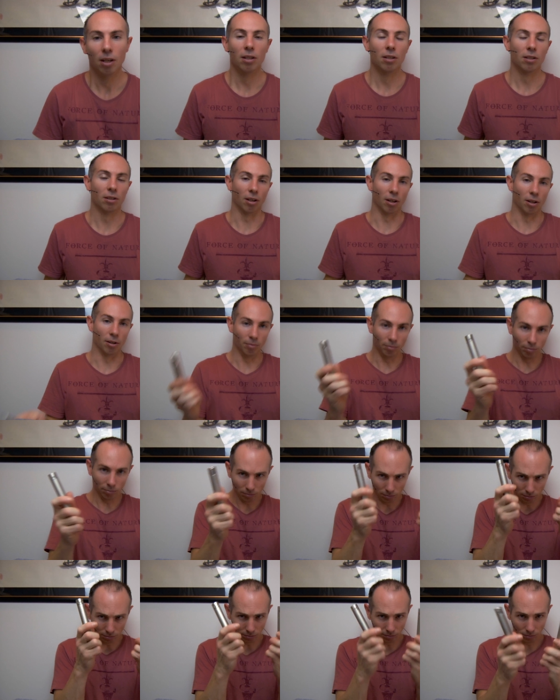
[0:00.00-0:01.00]
So
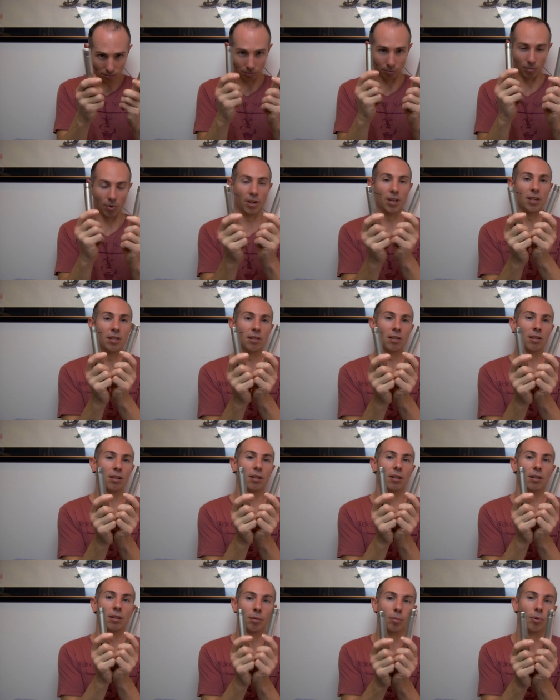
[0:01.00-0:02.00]
these are
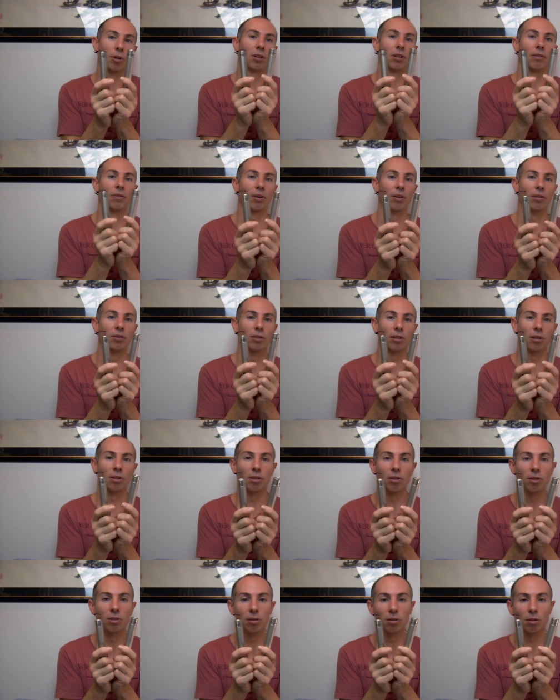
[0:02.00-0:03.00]
the microphones that I
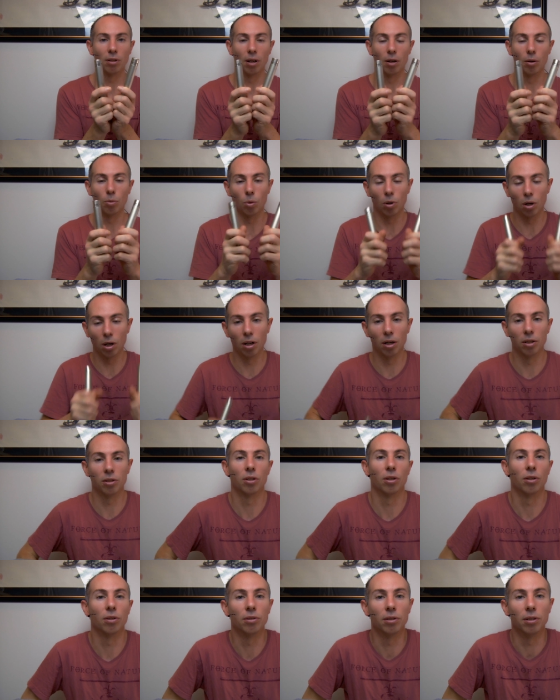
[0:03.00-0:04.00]
use. Why I
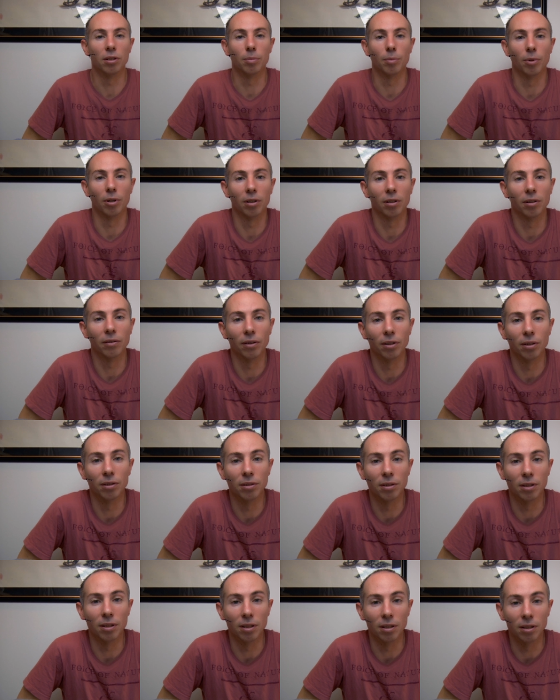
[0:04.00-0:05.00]
chose these
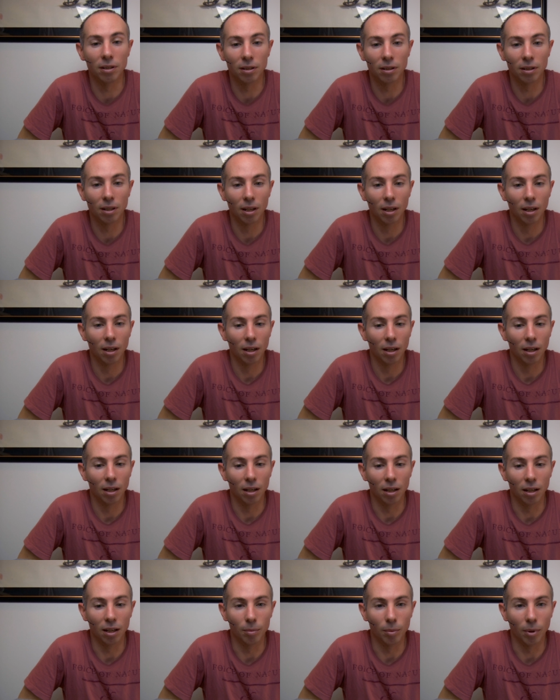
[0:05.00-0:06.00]
microphones is
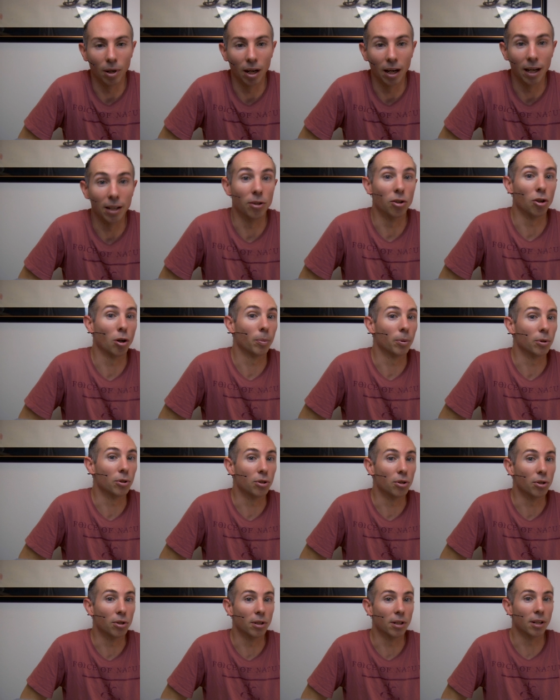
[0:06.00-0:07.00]
I had the
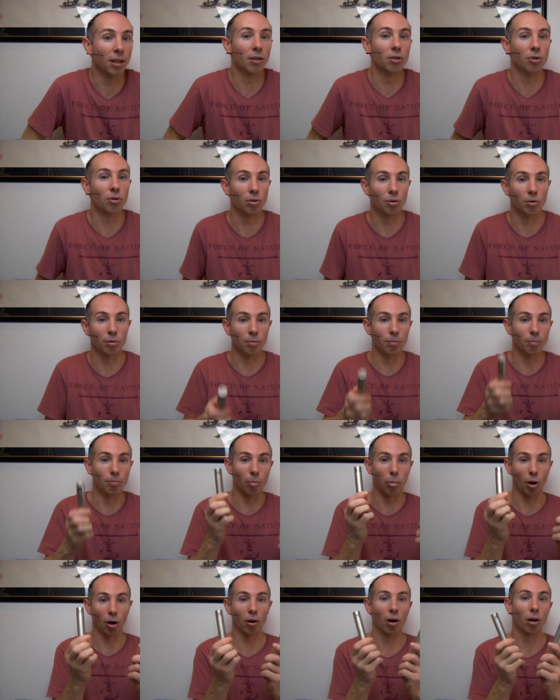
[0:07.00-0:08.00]
opportunity to
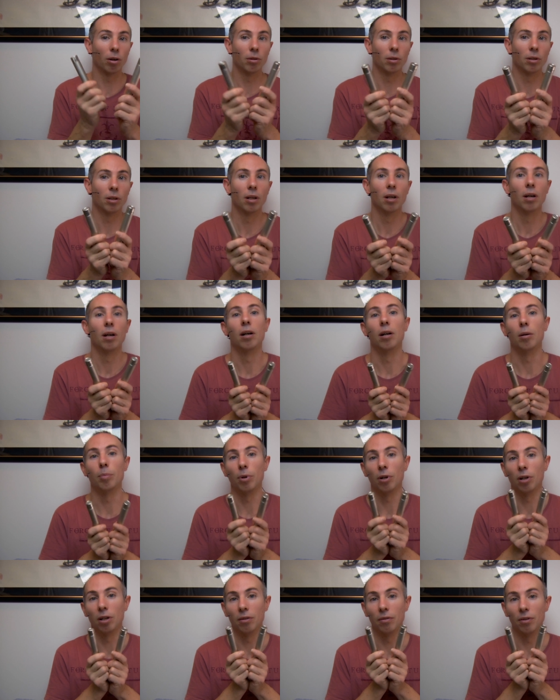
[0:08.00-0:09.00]
borrow a
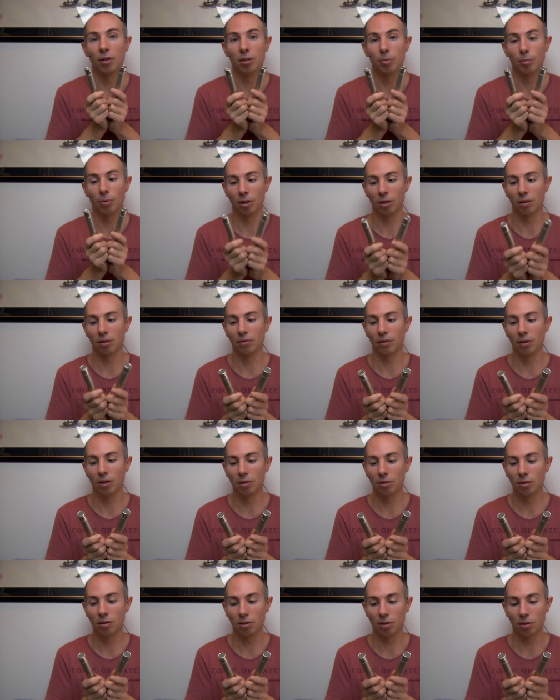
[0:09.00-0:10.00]
pair of these
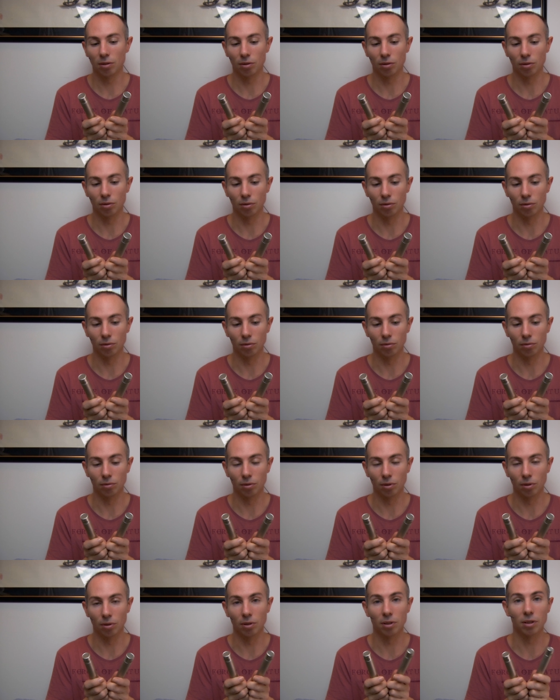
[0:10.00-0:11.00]
microphones to
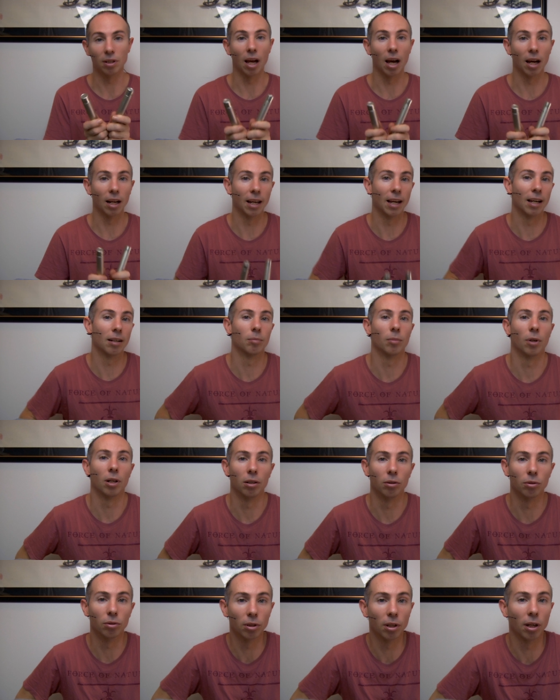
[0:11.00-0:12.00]
start out
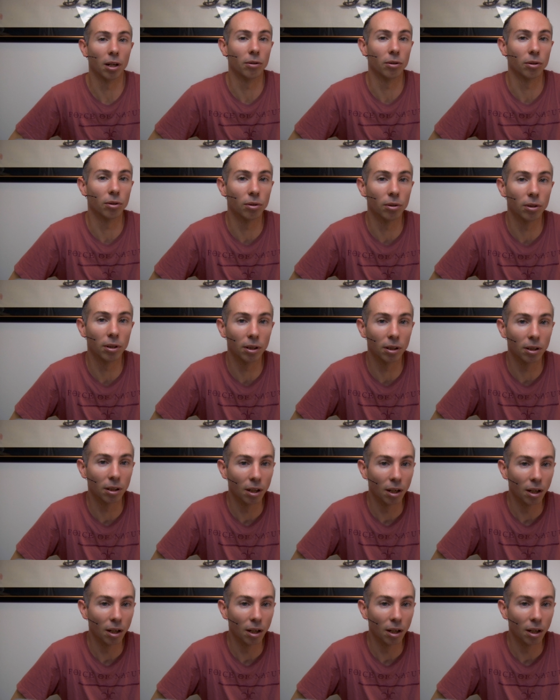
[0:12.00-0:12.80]
my audio recording,